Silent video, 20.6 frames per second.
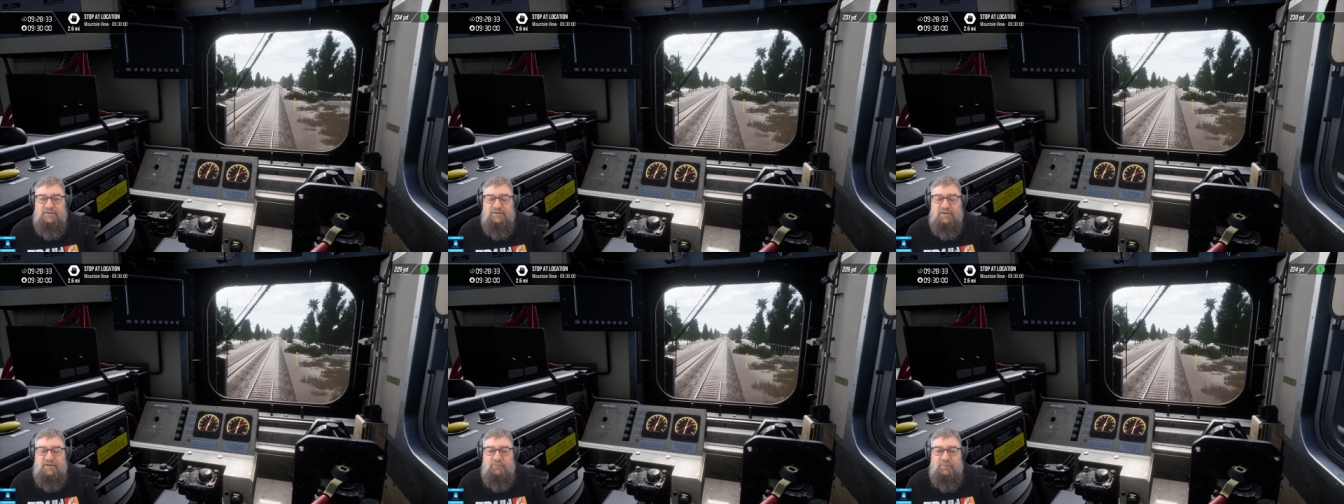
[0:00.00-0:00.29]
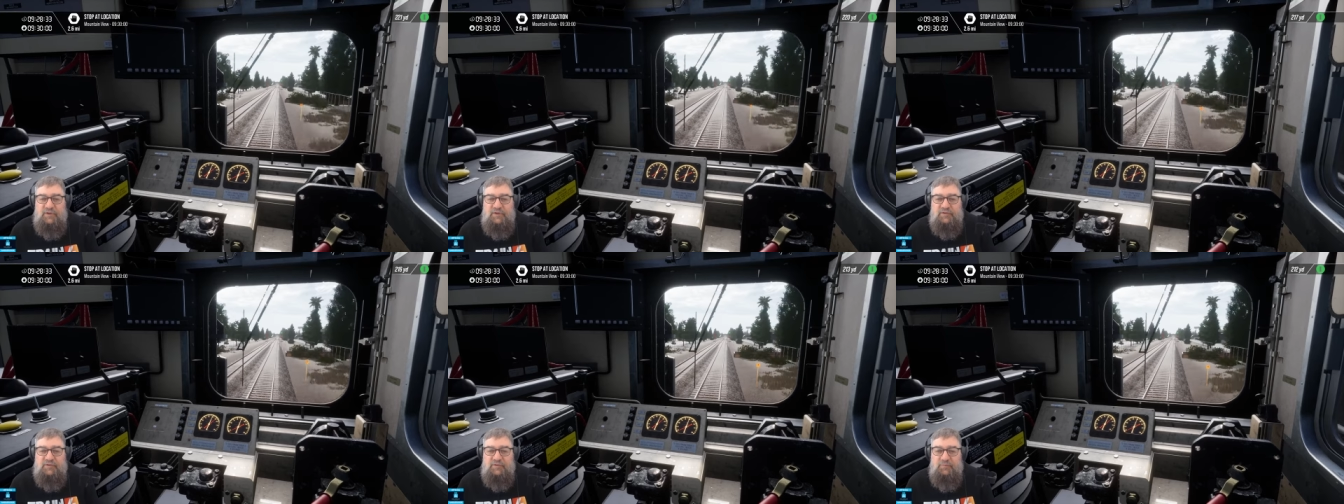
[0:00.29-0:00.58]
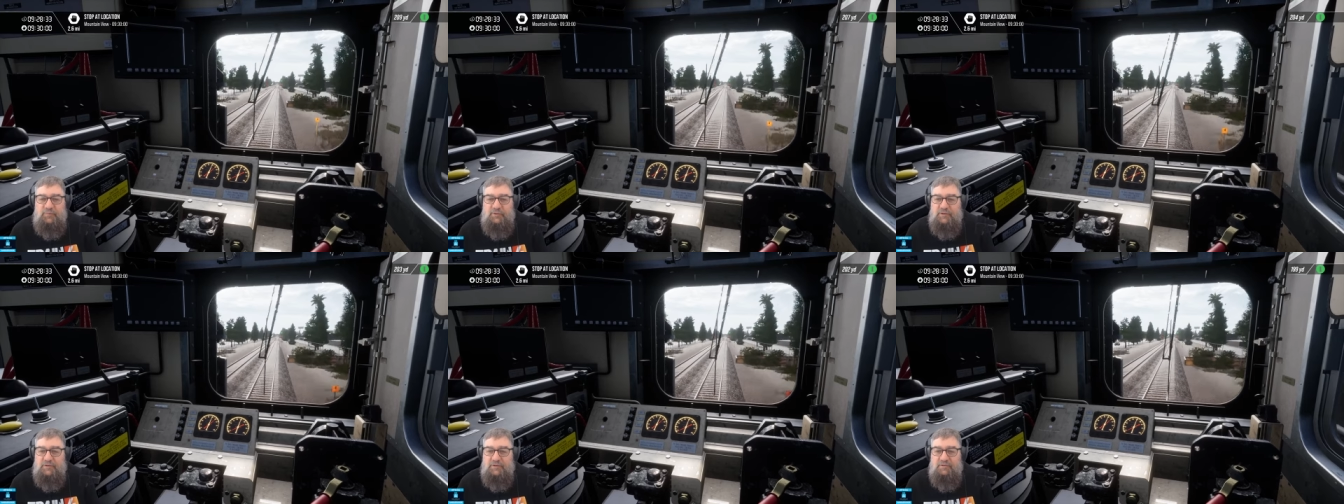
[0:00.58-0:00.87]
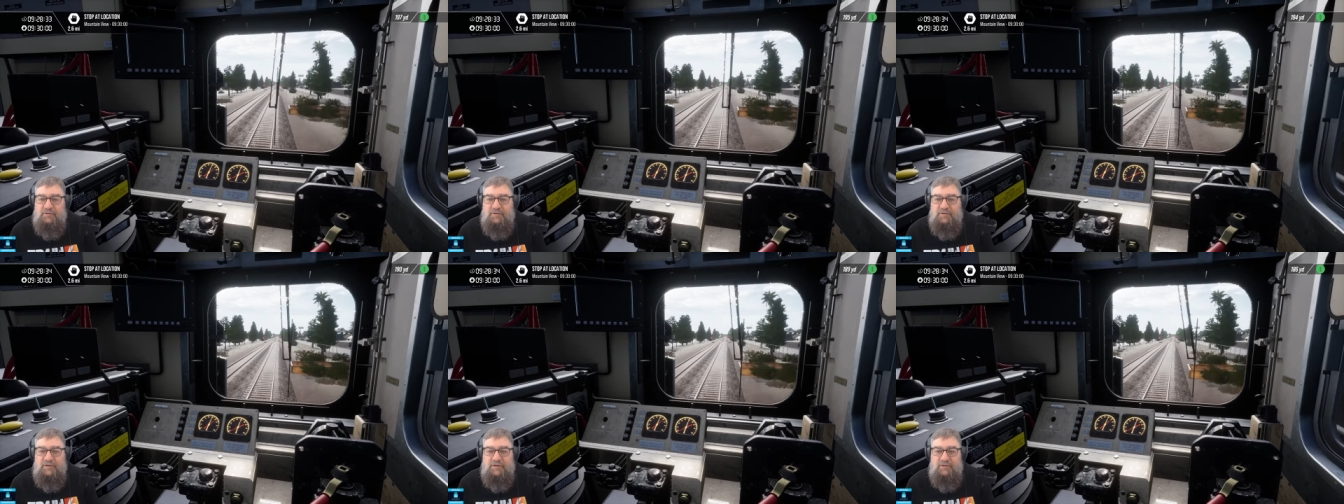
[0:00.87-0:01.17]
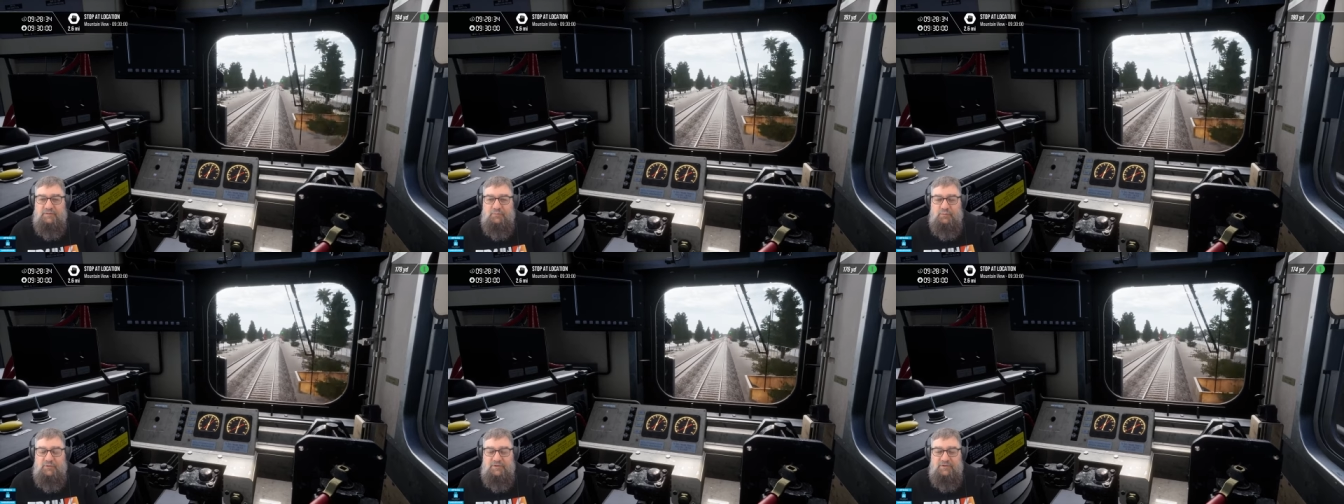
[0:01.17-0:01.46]
And they missed, but
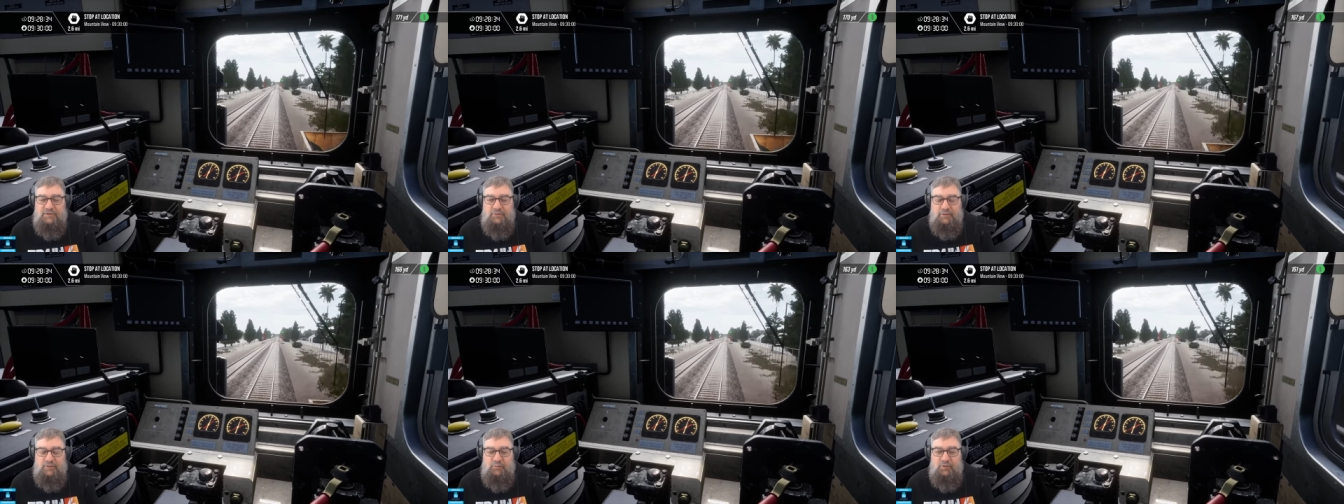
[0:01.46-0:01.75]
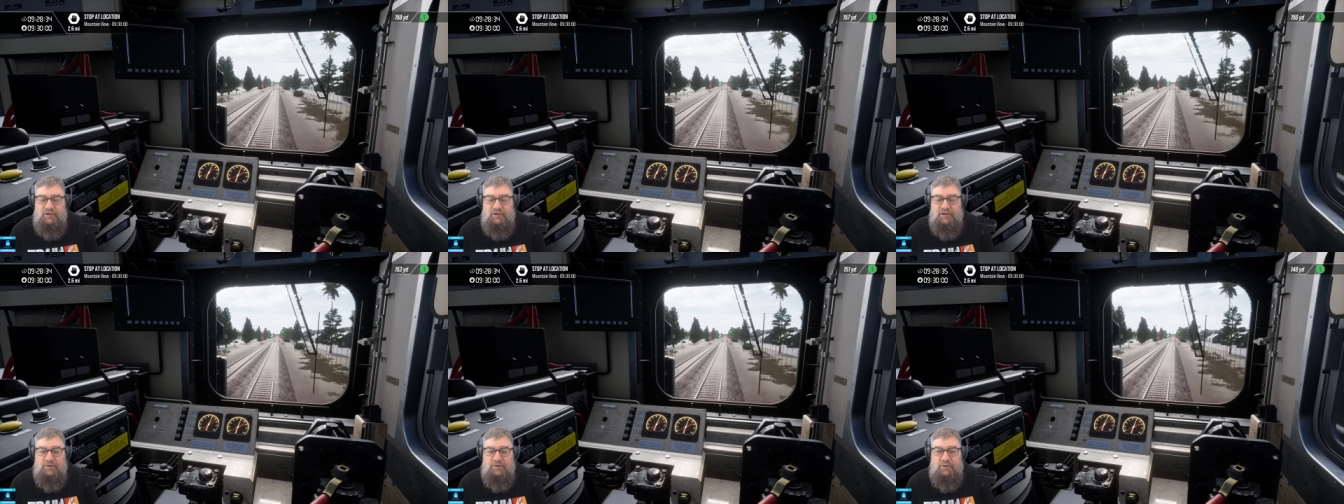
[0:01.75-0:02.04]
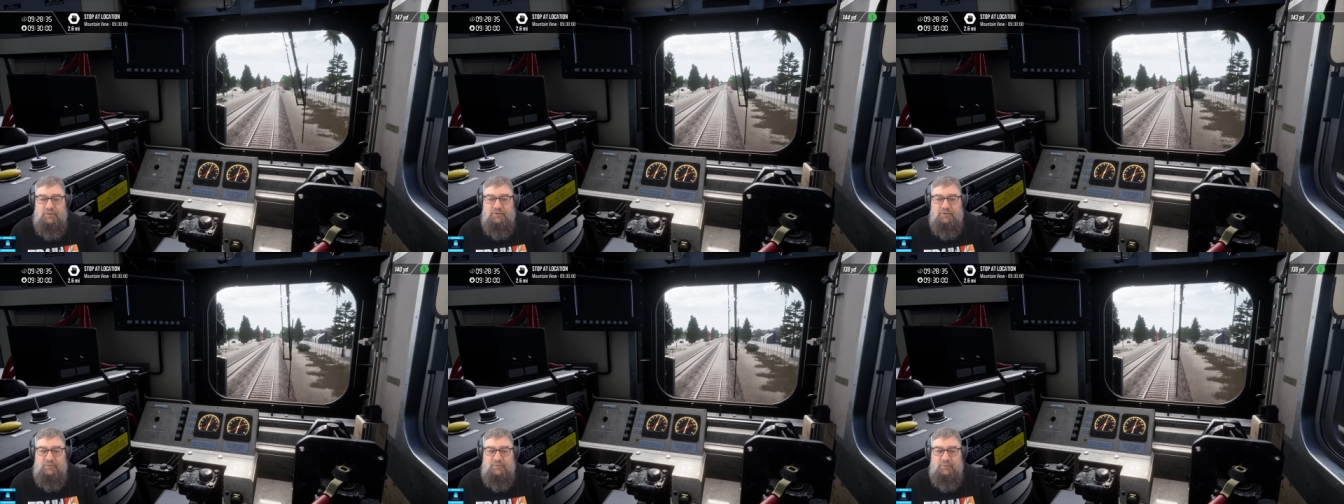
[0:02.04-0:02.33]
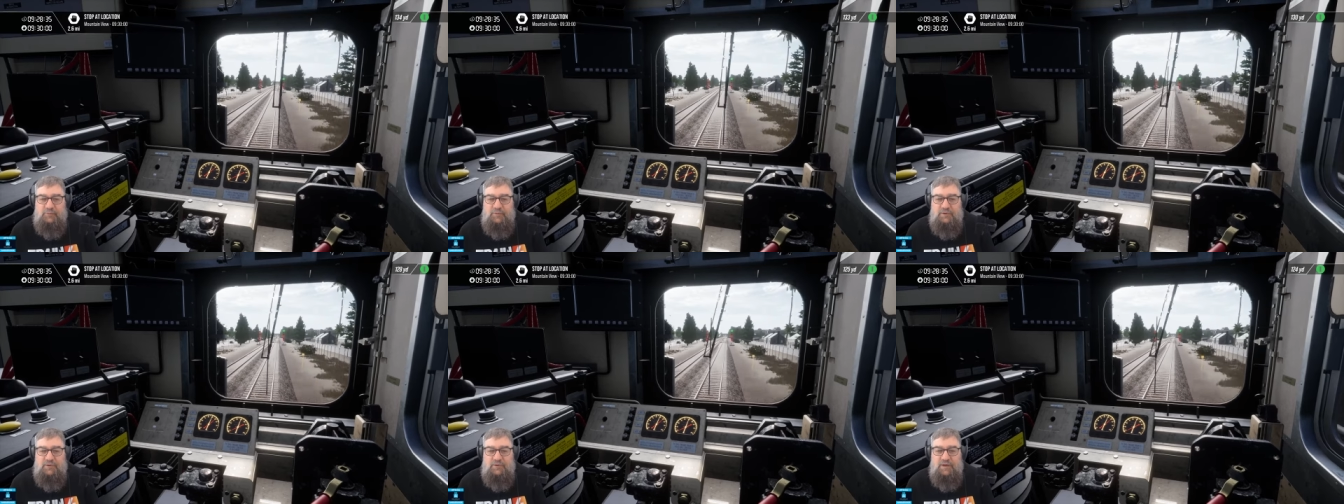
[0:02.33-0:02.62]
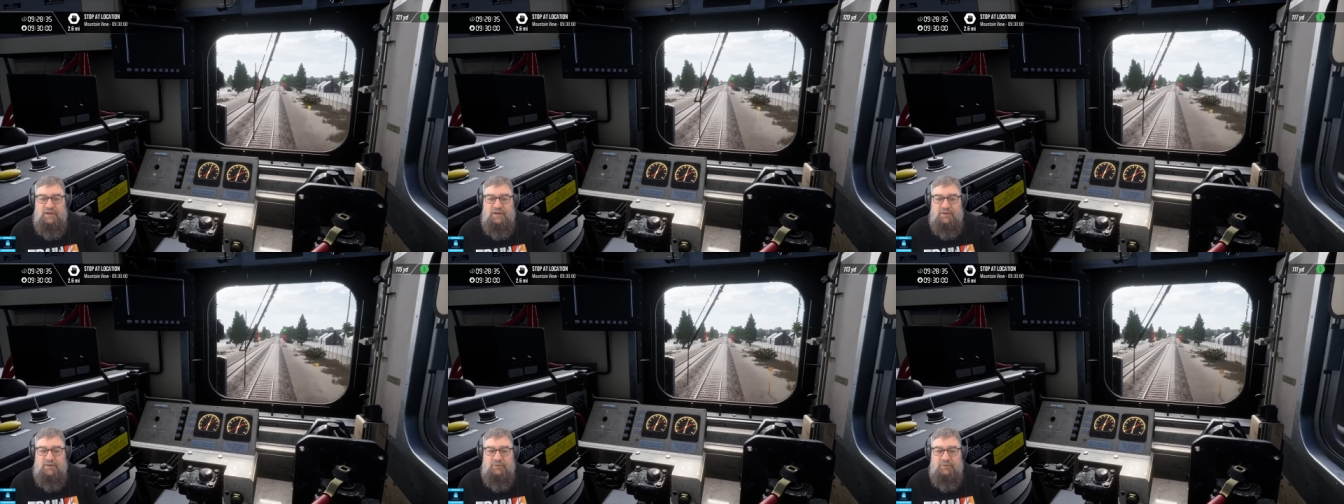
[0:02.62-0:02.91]
it was looked pretty close from the
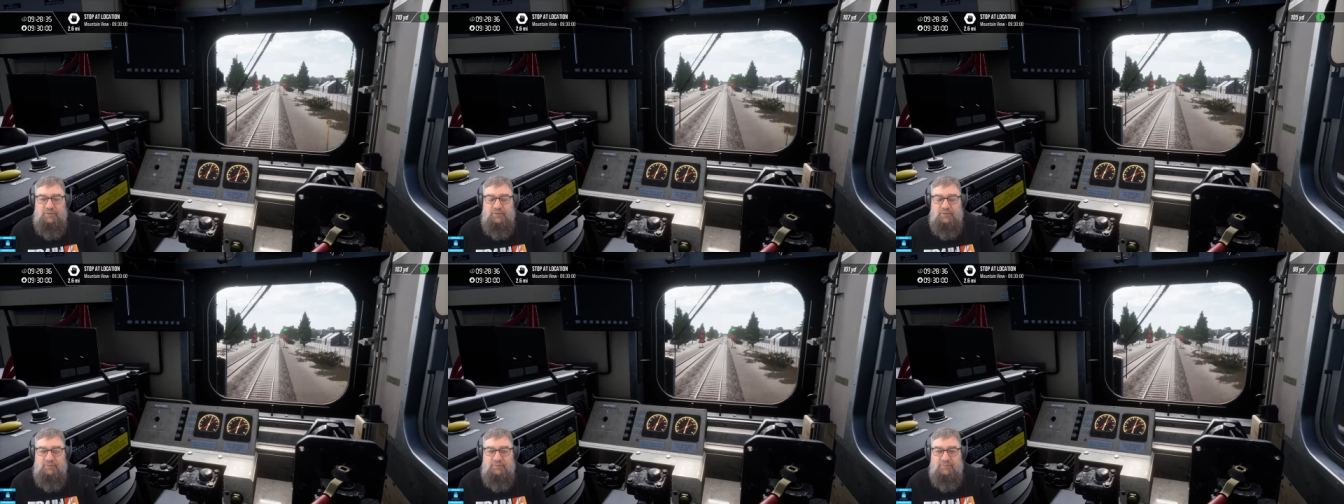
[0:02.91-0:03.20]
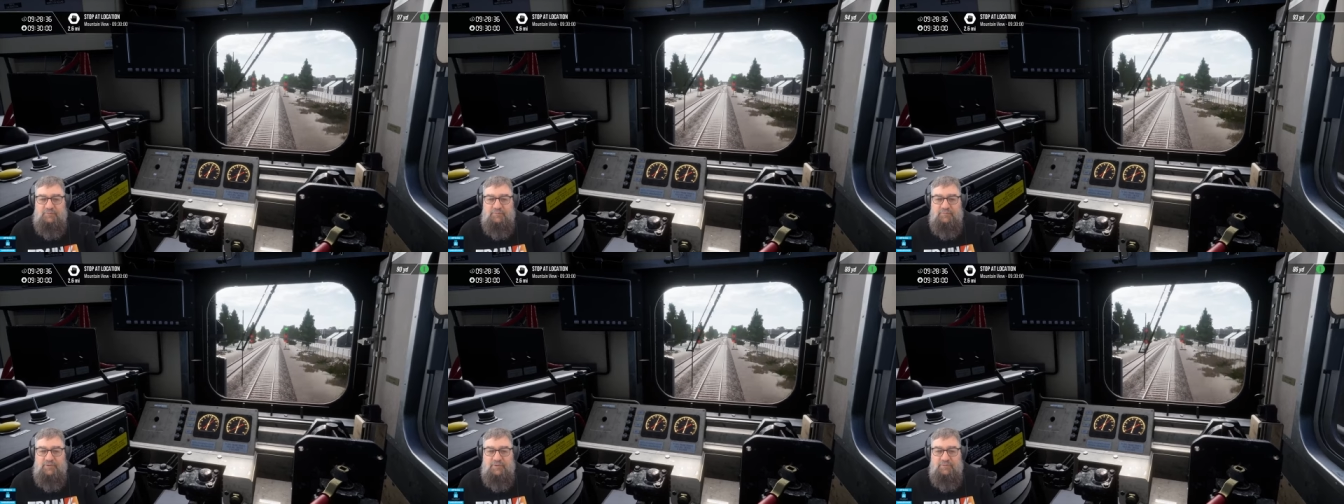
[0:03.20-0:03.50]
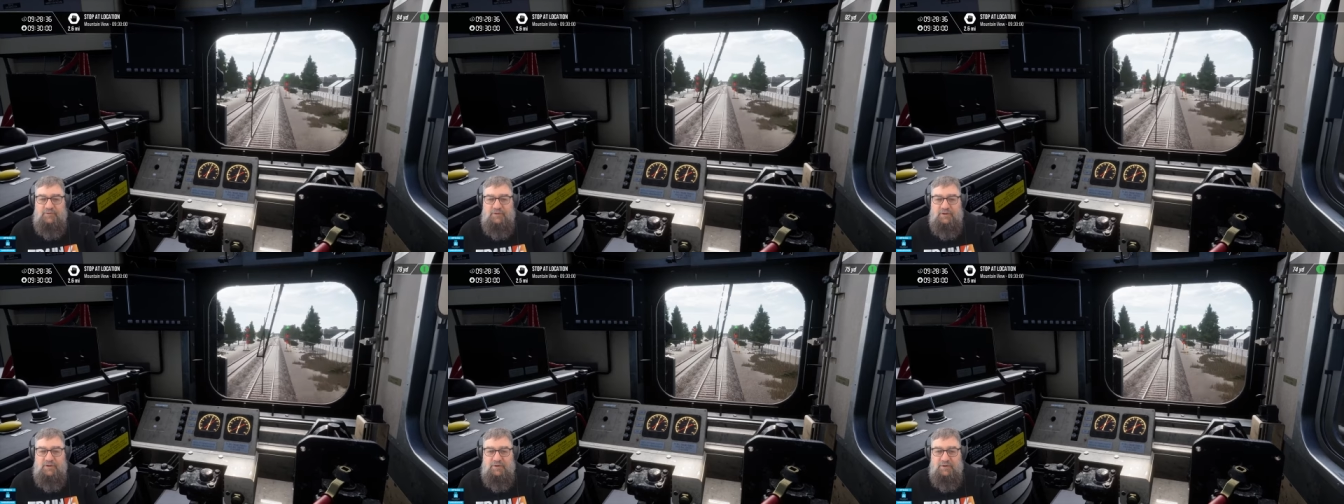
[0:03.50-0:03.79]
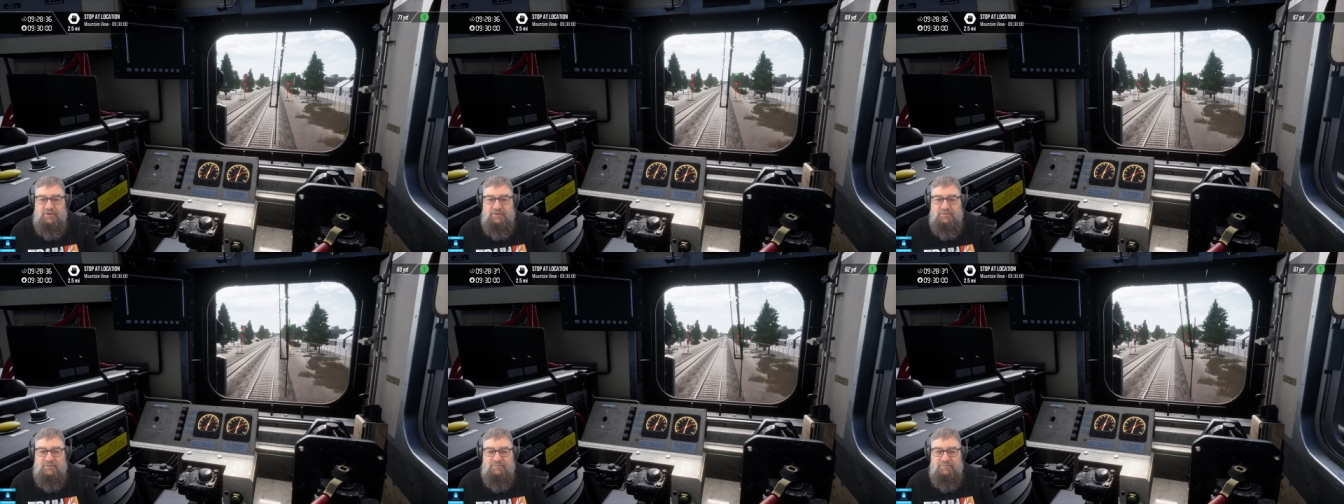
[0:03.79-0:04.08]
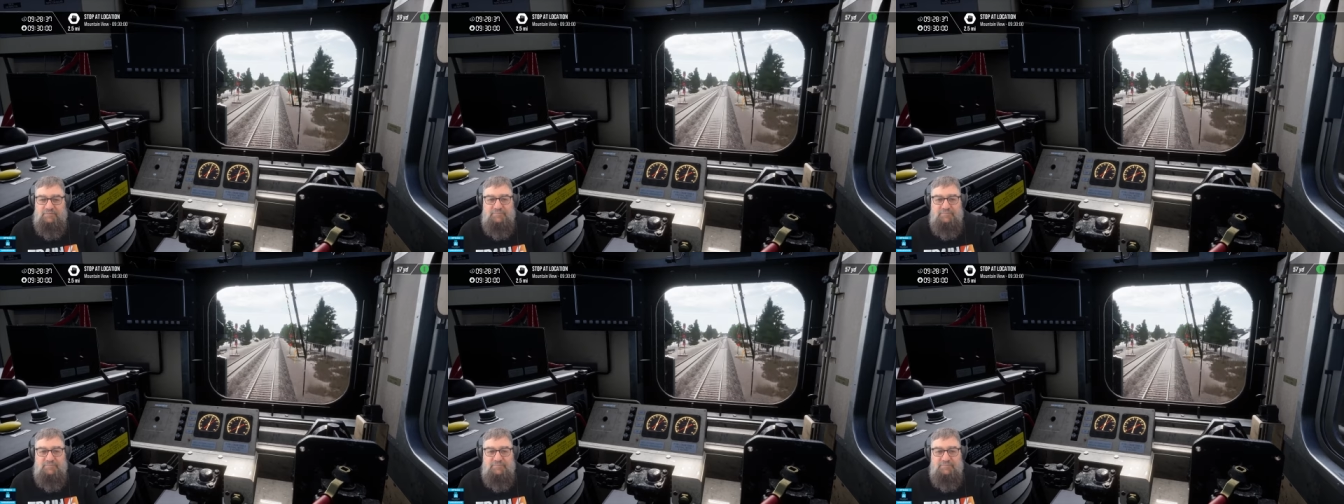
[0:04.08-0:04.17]
angle of the video